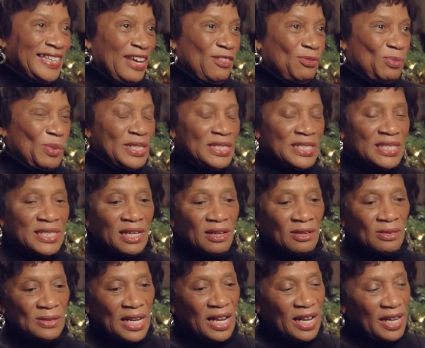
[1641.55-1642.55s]
They've been
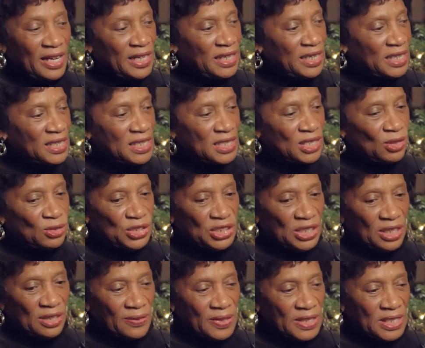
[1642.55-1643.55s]
so kind and so
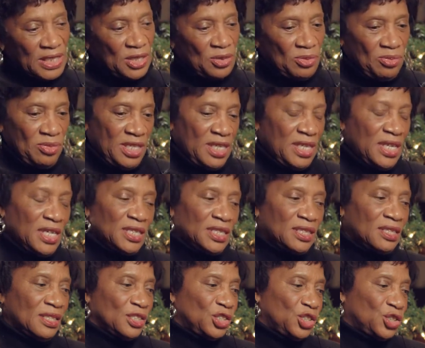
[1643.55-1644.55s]
generous to me and
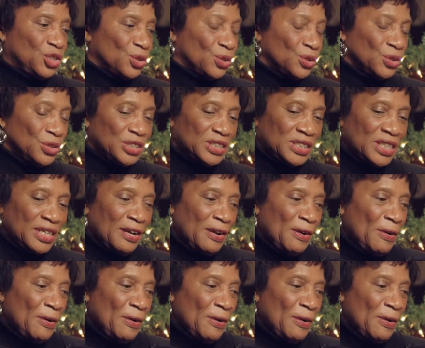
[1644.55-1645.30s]
to the church.